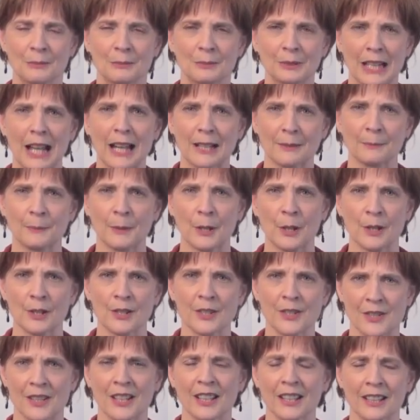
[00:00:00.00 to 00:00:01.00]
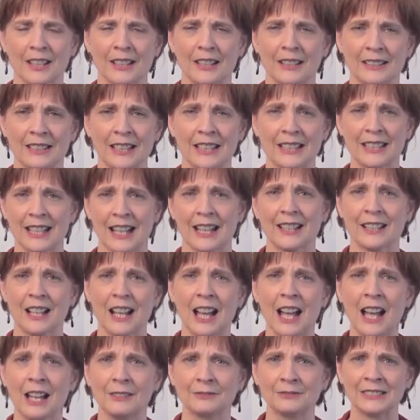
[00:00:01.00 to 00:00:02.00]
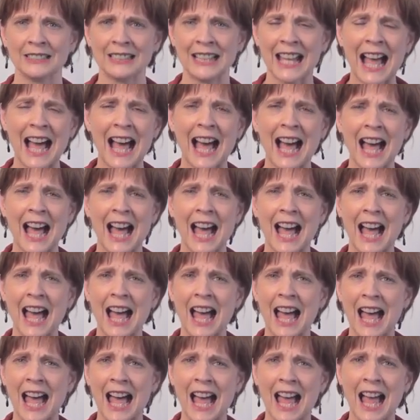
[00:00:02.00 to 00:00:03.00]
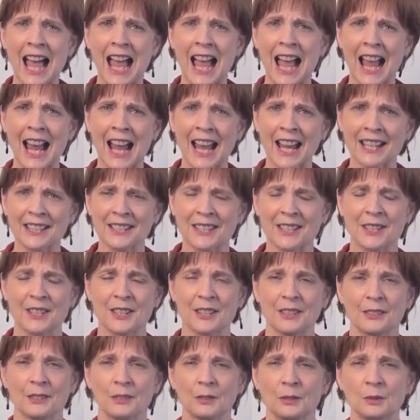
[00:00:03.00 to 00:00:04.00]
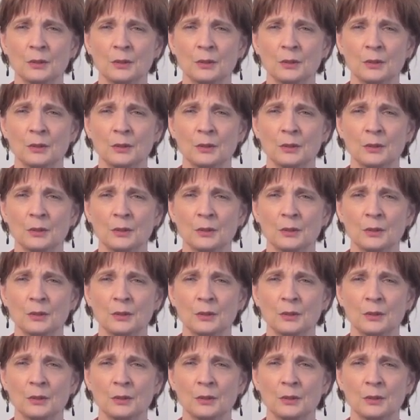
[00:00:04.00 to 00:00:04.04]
blackbird singing in the dead of night.